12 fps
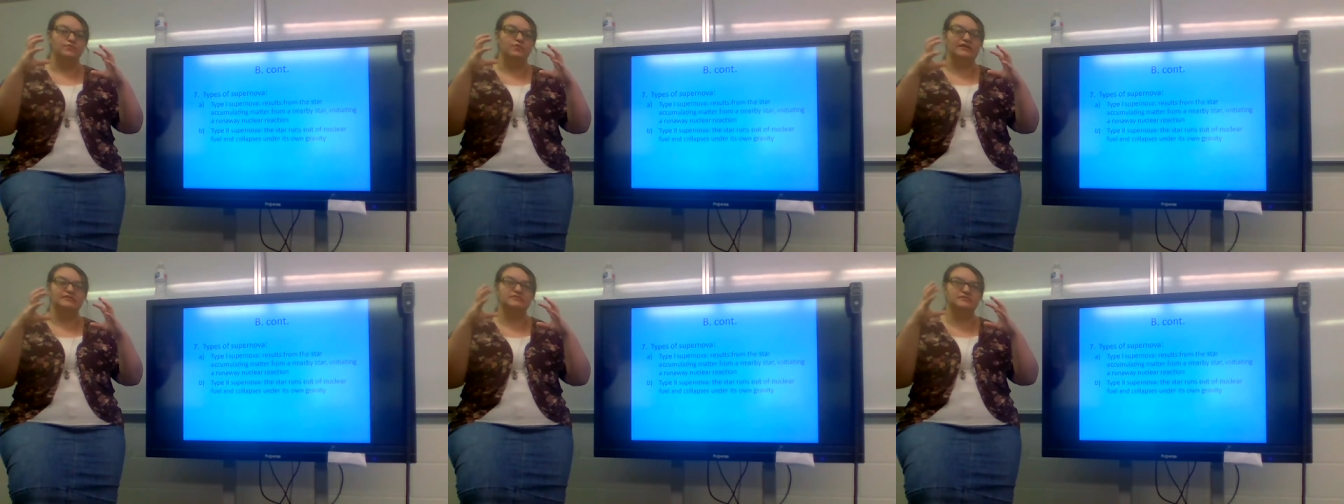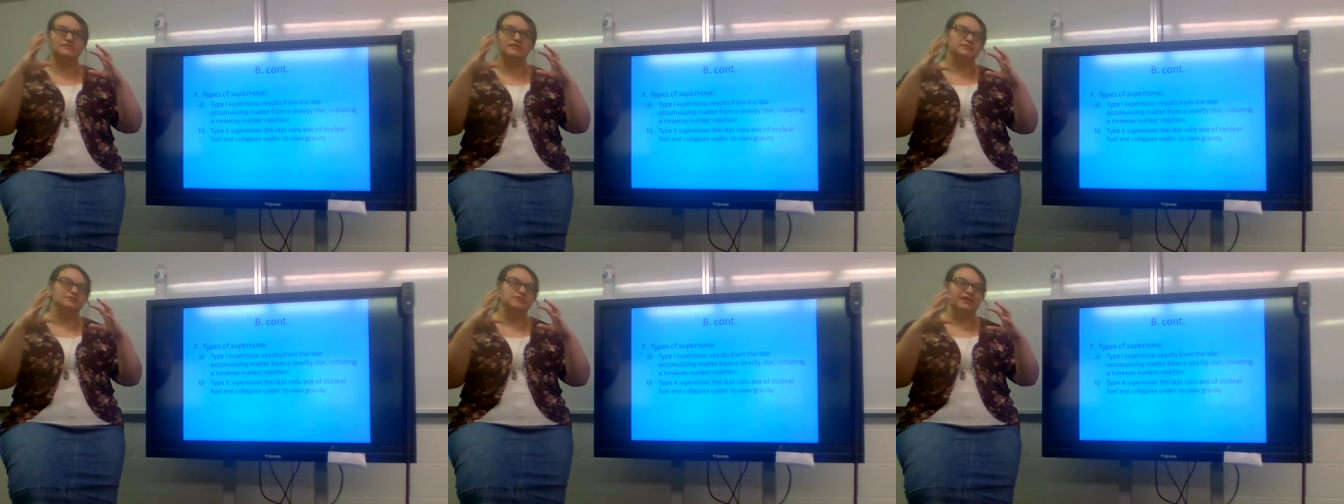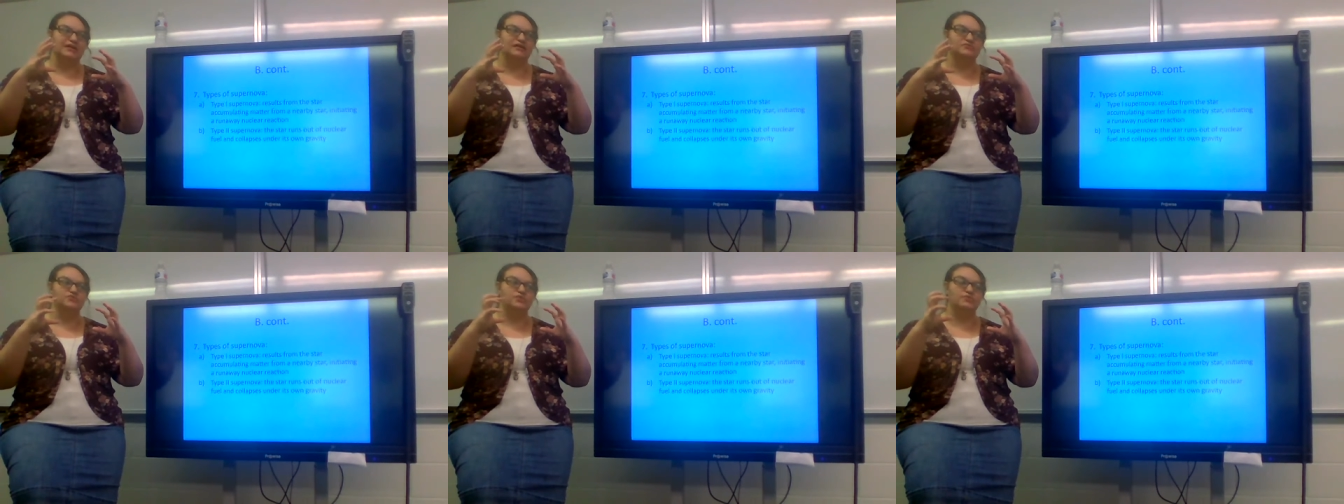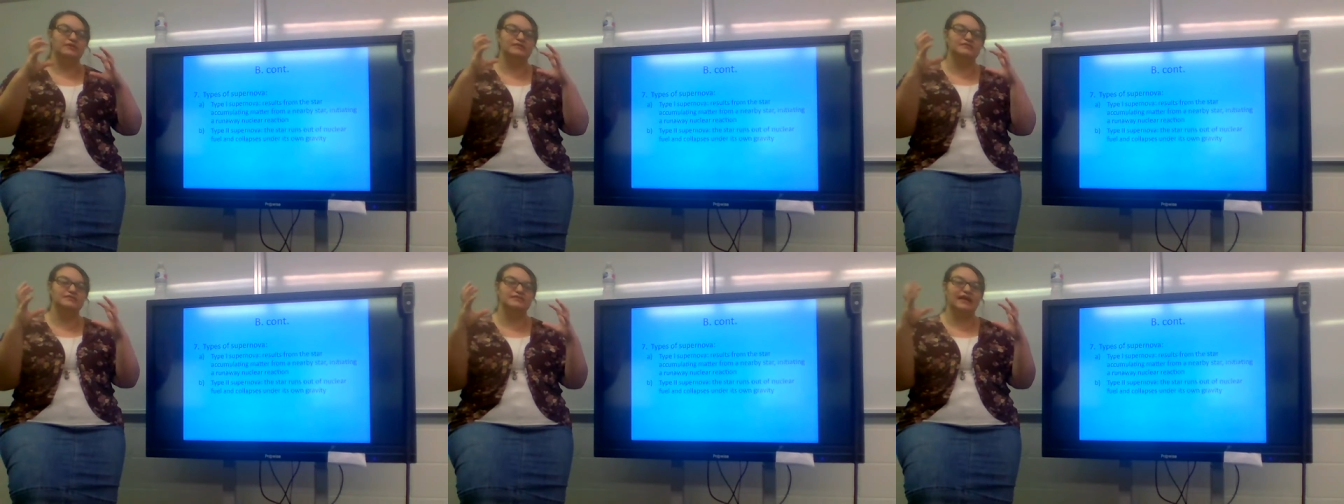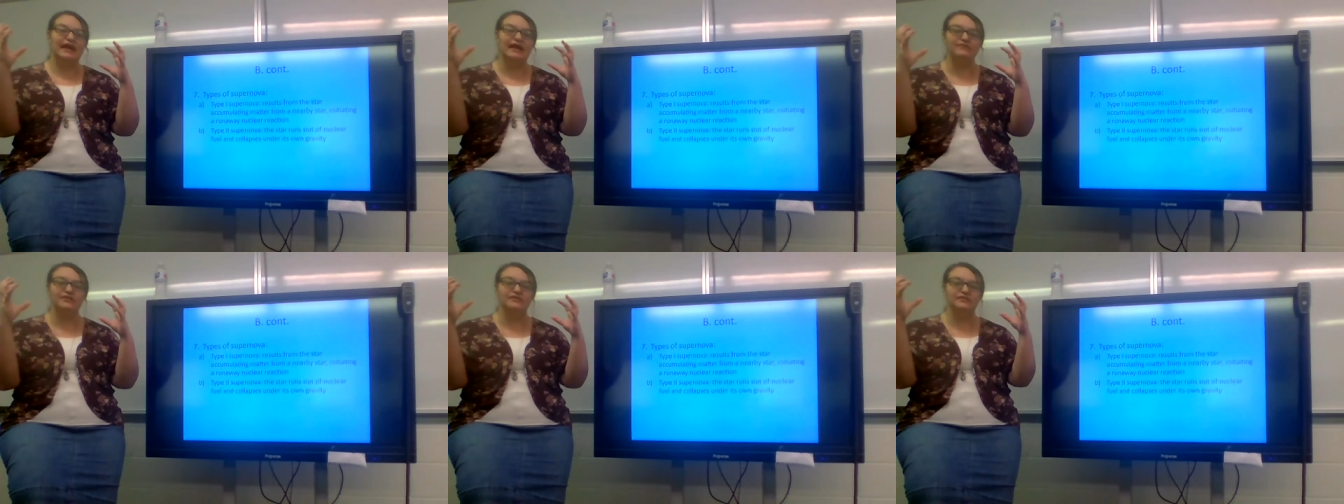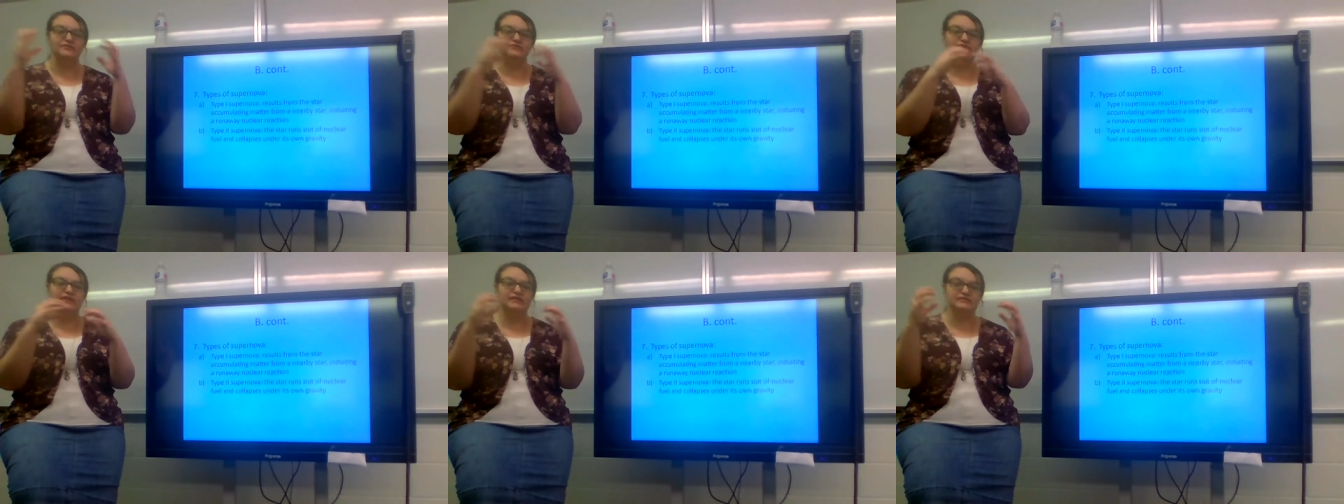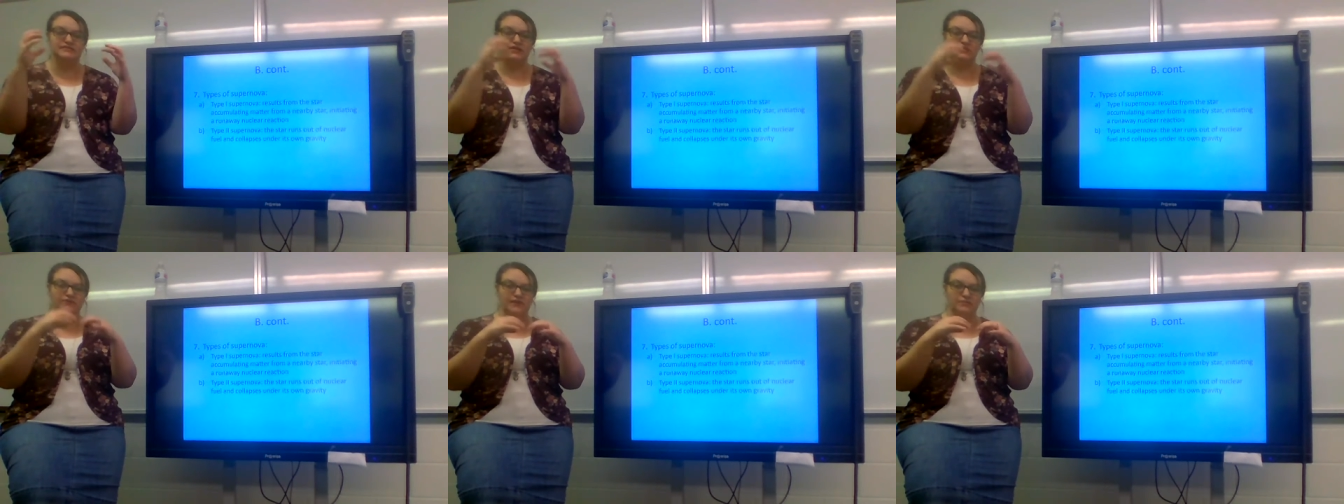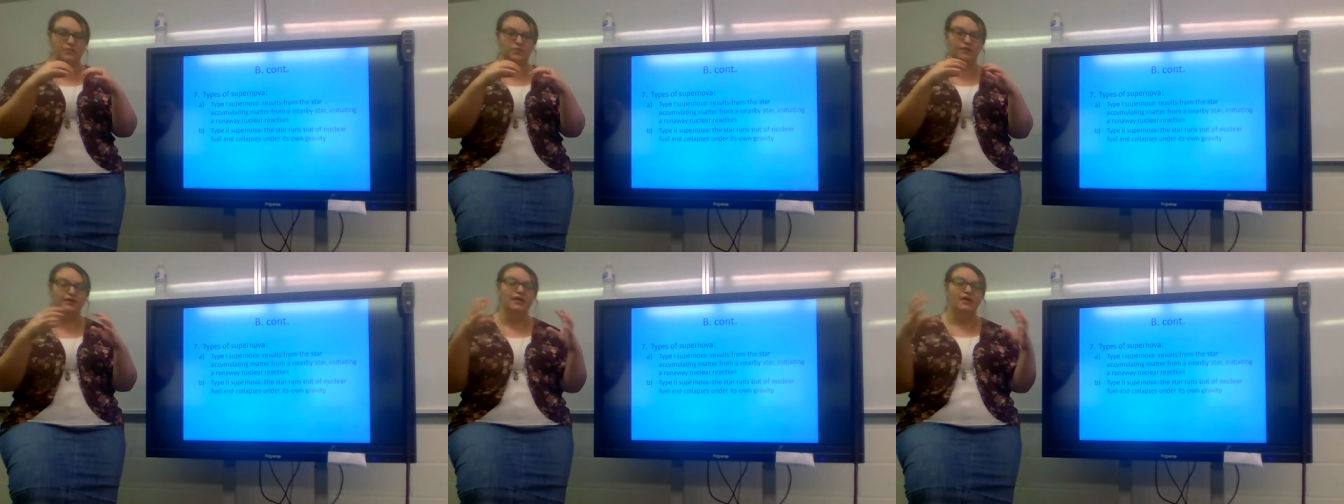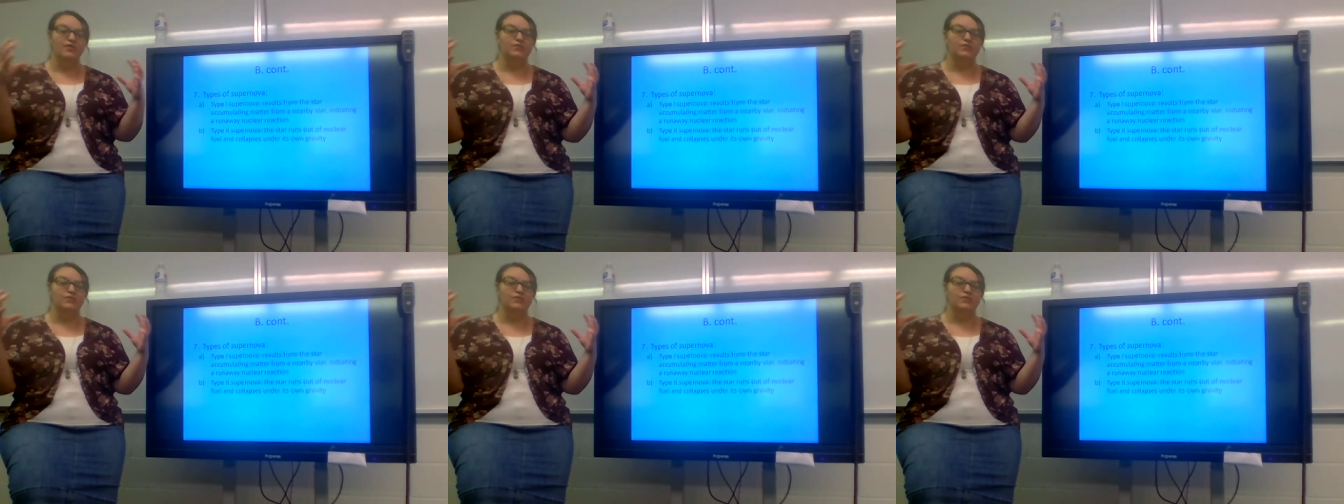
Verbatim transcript: when it's not when it can't control, when it doesn't have anything to feed itself anymore,